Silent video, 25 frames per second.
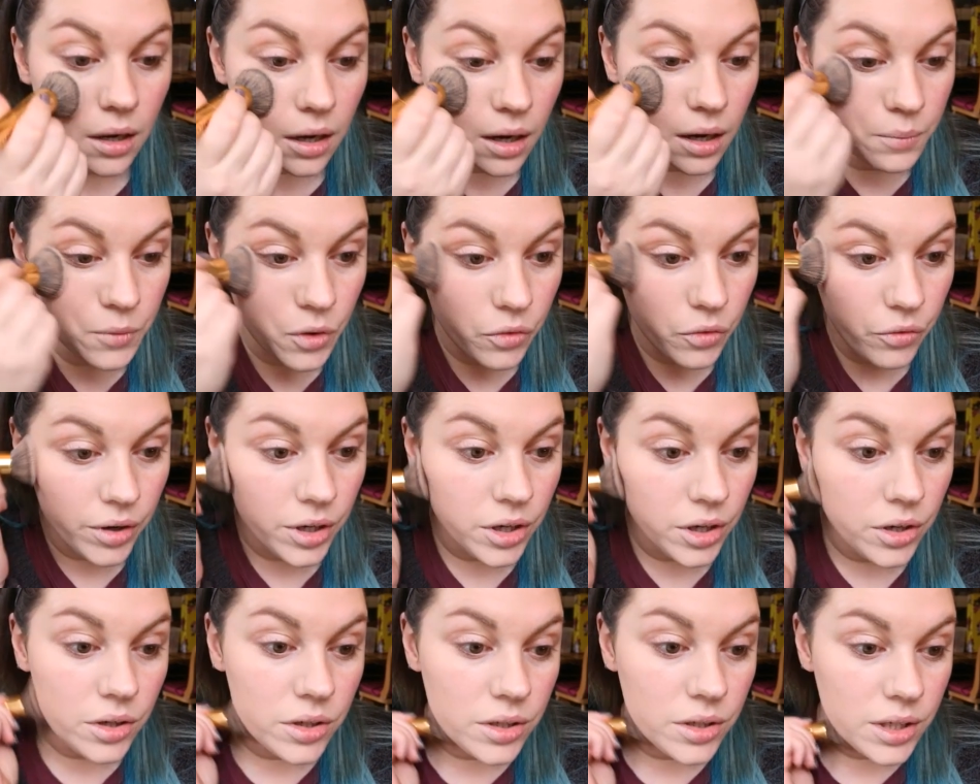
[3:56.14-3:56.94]
I'm not
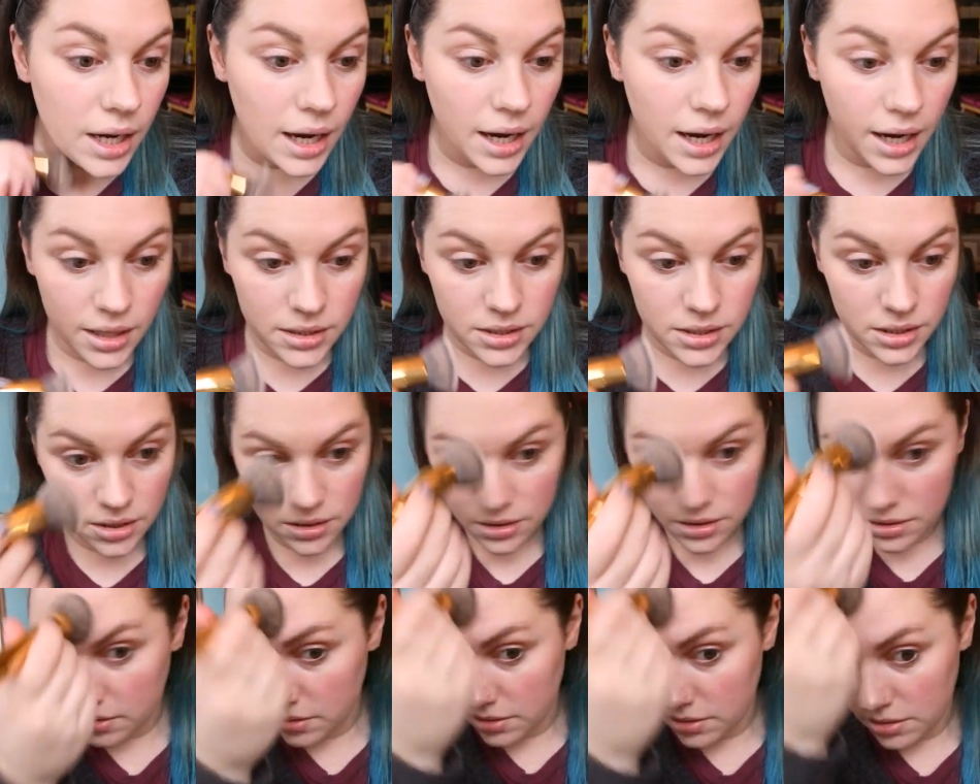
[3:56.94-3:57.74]
very good at
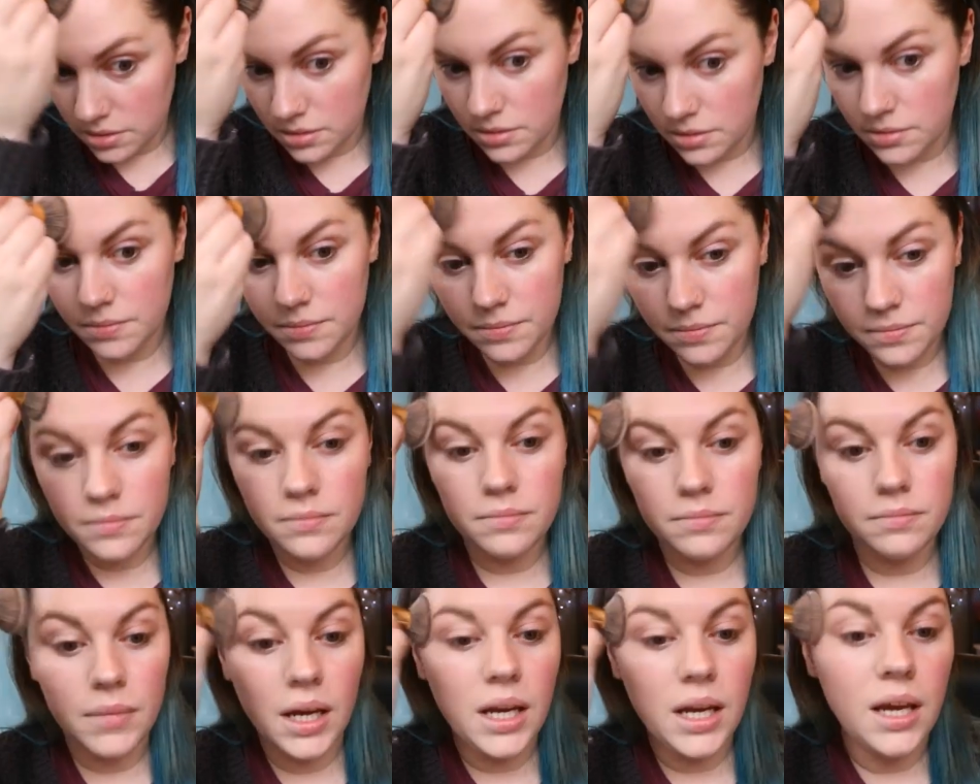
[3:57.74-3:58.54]

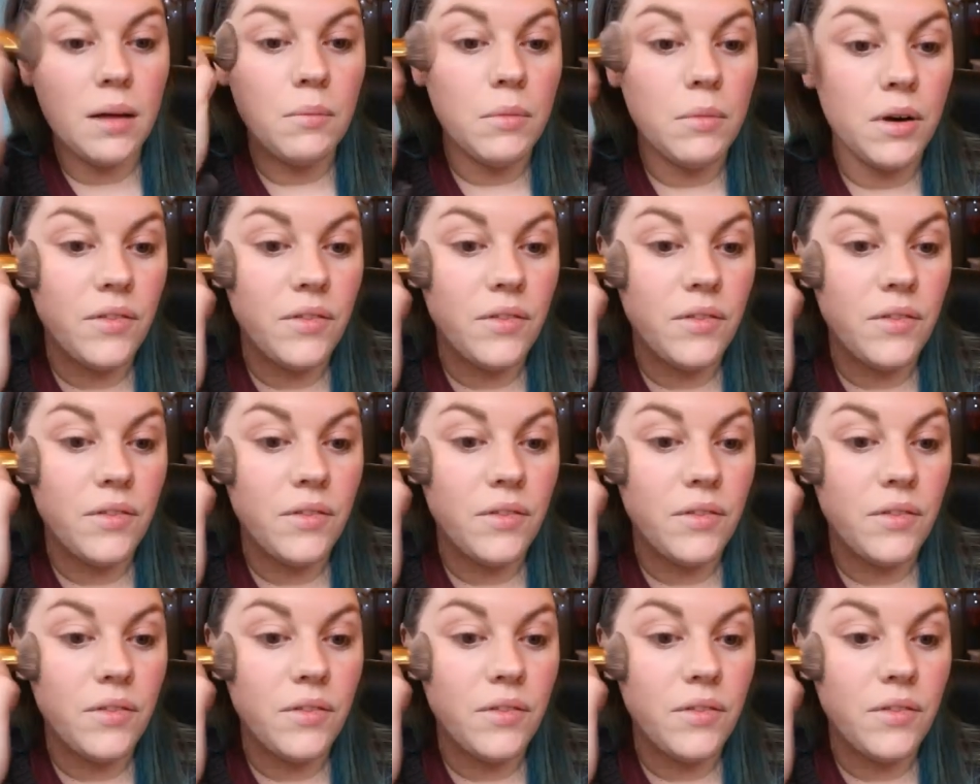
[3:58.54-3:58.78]
making